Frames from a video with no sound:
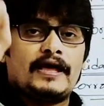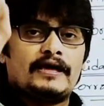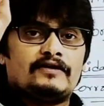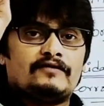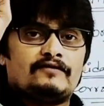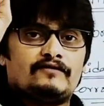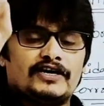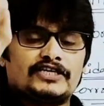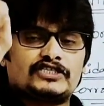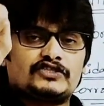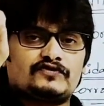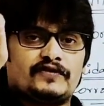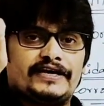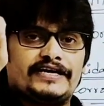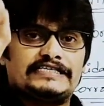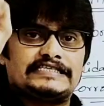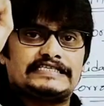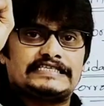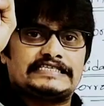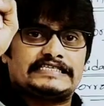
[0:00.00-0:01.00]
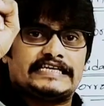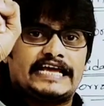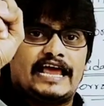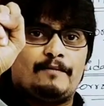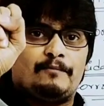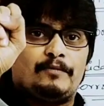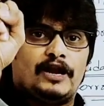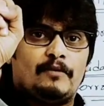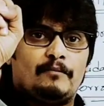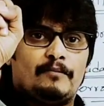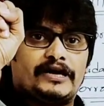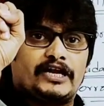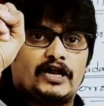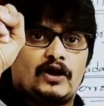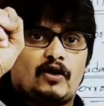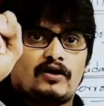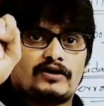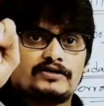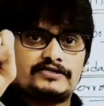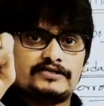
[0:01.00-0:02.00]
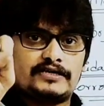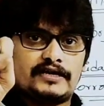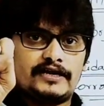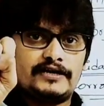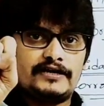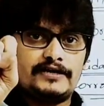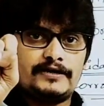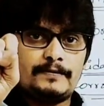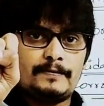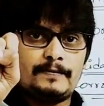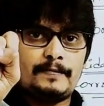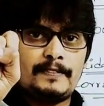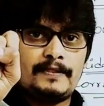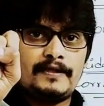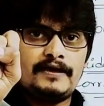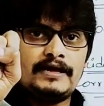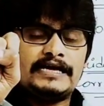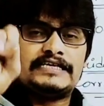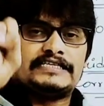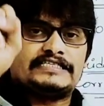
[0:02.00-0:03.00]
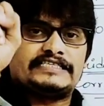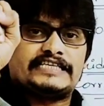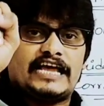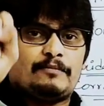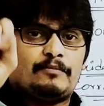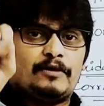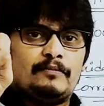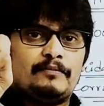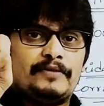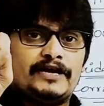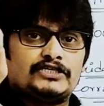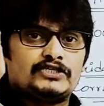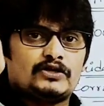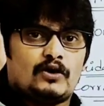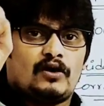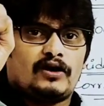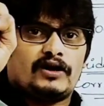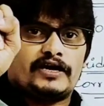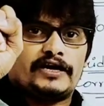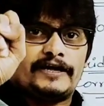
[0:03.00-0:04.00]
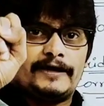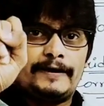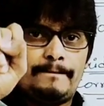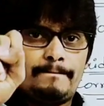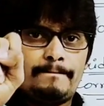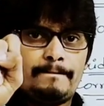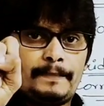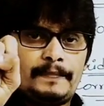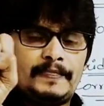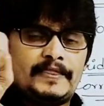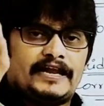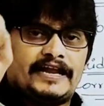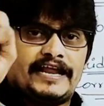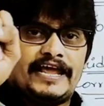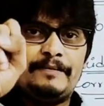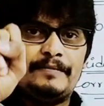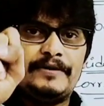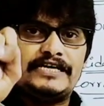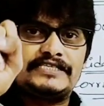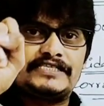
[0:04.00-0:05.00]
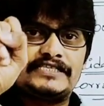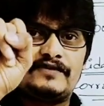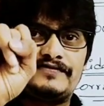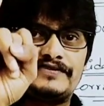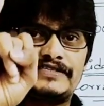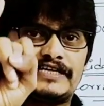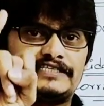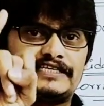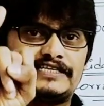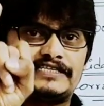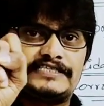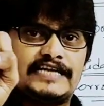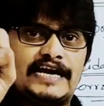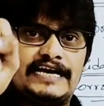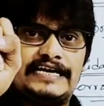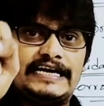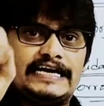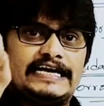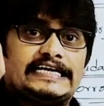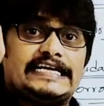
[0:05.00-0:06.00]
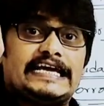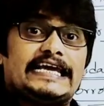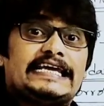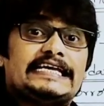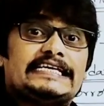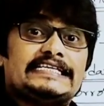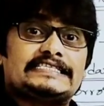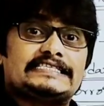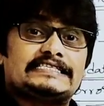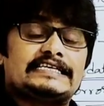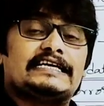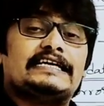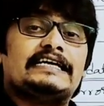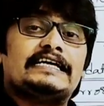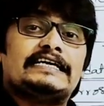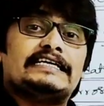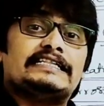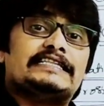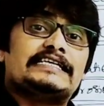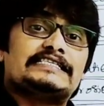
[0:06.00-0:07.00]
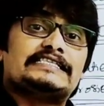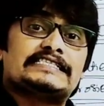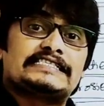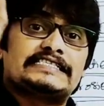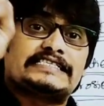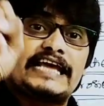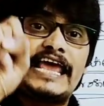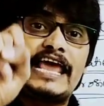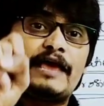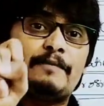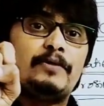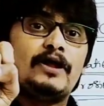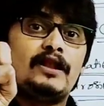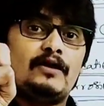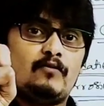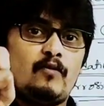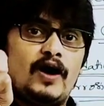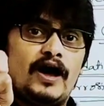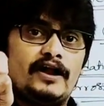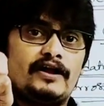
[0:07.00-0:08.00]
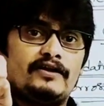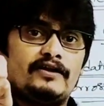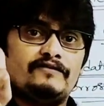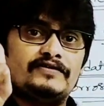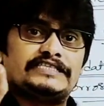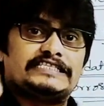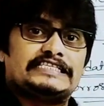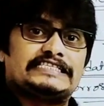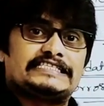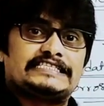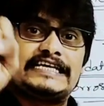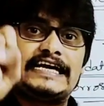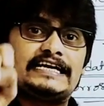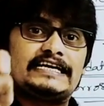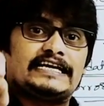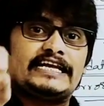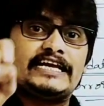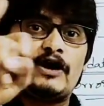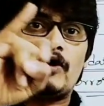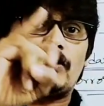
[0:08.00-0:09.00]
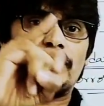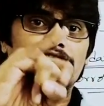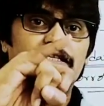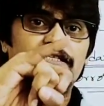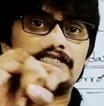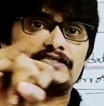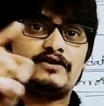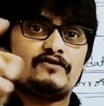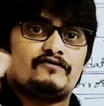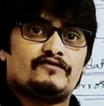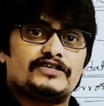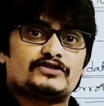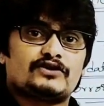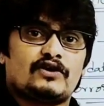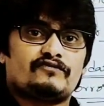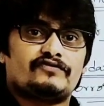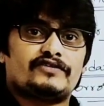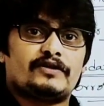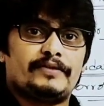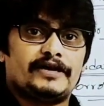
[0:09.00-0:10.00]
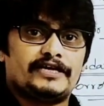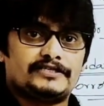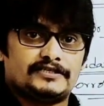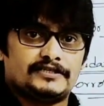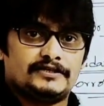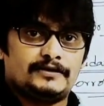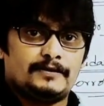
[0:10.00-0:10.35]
First one is stable metal oxide. Stable means, already the name itself suggests that it is the stable one which is settling on the surface of the metal.